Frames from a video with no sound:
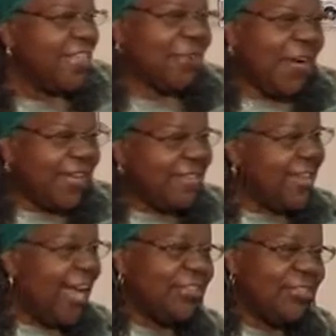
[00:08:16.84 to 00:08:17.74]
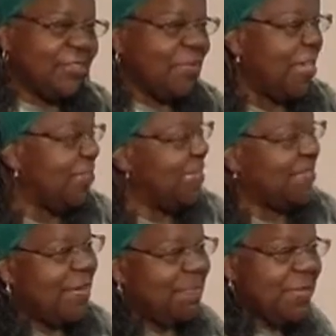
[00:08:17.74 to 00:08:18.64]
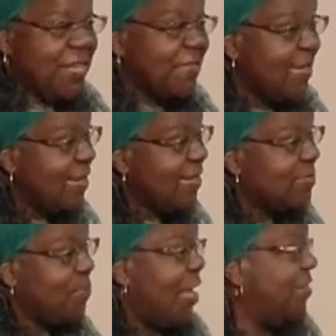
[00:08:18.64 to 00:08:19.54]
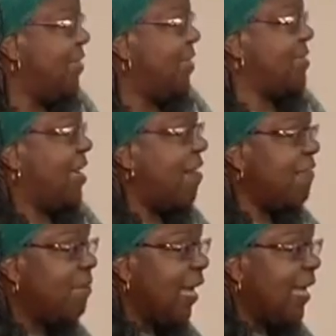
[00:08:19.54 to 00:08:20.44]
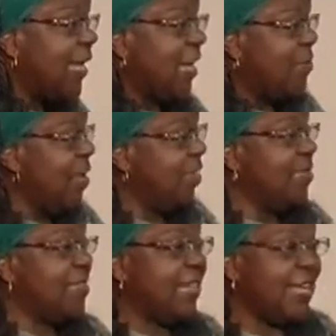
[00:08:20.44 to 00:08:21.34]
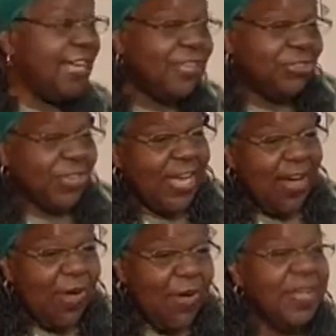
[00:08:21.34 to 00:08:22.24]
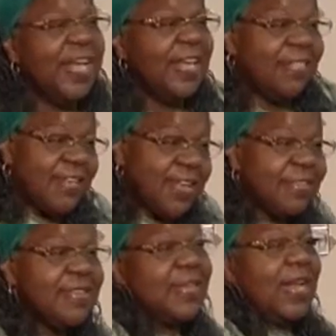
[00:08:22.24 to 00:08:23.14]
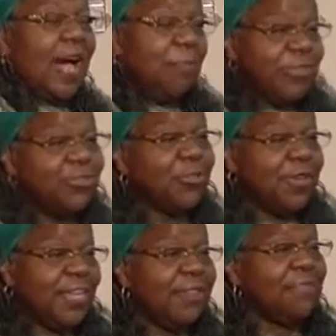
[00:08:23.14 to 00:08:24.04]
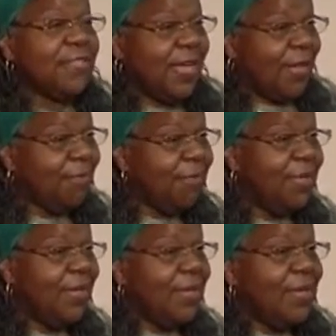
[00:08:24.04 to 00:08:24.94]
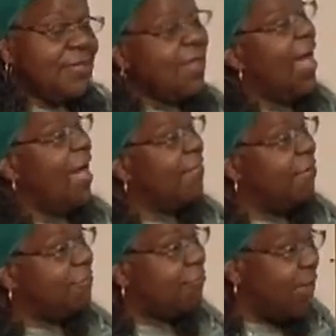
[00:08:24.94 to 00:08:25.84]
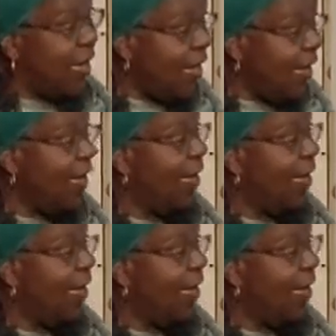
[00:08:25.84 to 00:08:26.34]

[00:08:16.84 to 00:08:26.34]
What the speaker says: organizations, whether it's a business, whether it's government, whether it's an NGO, this is an opportunity for them to have a free